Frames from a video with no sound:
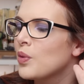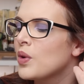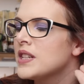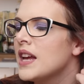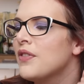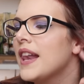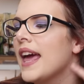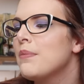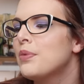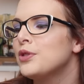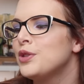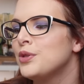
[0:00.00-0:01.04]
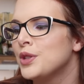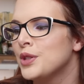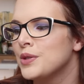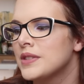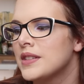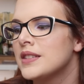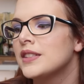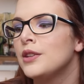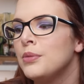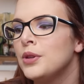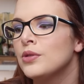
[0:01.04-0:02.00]
Whatever label you use, this
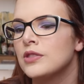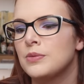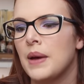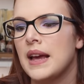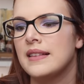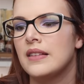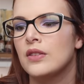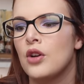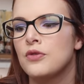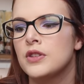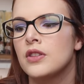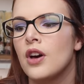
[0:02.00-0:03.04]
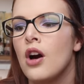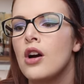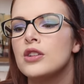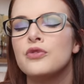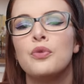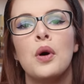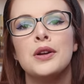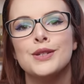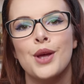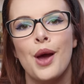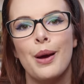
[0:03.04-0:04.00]
communal space is often the heart of
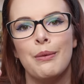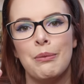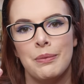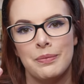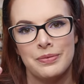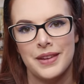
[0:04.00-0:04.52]
one's home.